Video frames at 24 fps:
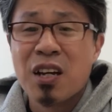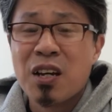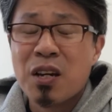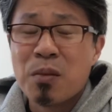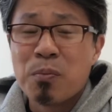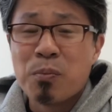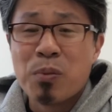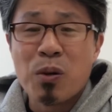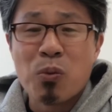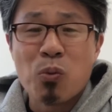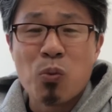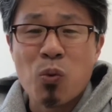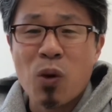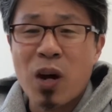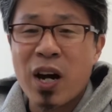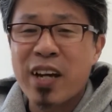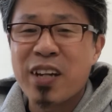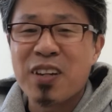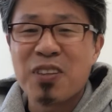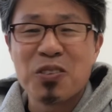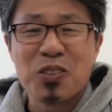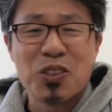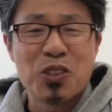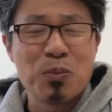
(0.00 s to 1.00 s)
but why
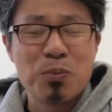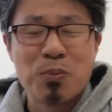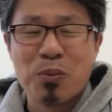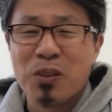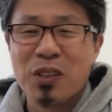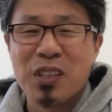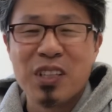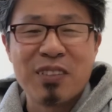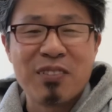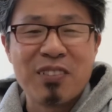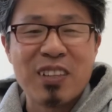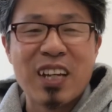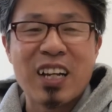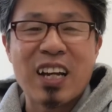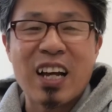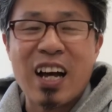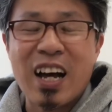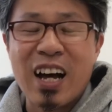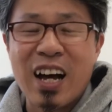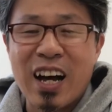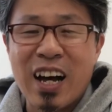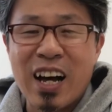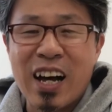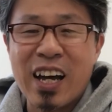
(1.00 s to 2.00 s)
don't you believe that
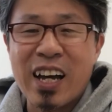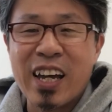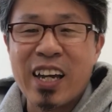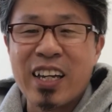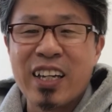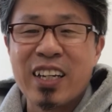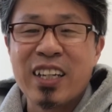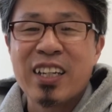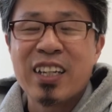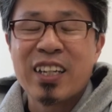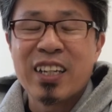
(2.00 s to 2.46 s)
I